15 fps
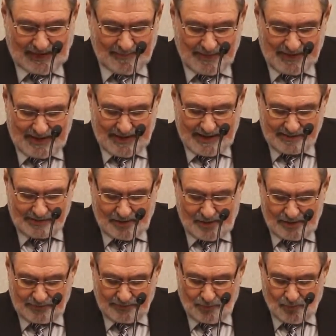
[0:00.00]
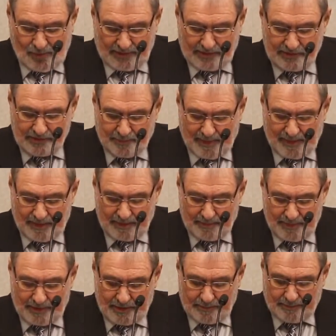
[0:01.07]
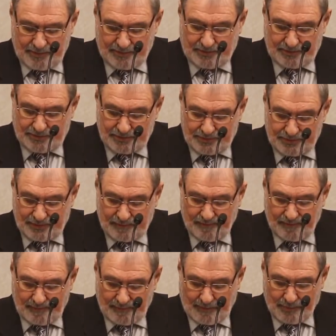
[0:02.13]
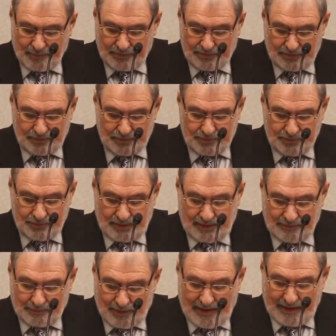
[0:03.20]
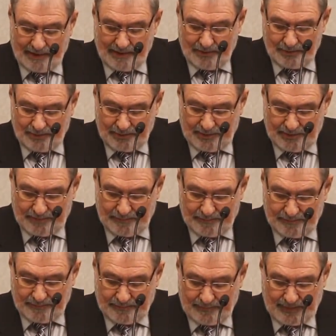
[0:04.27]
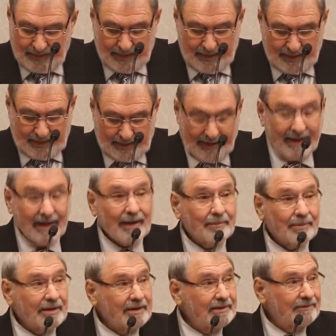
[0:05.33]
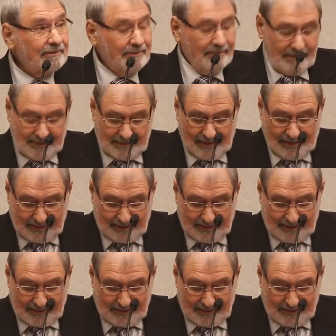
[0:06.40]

I've been asked often what inspired me to pursue a writing career, and I believe it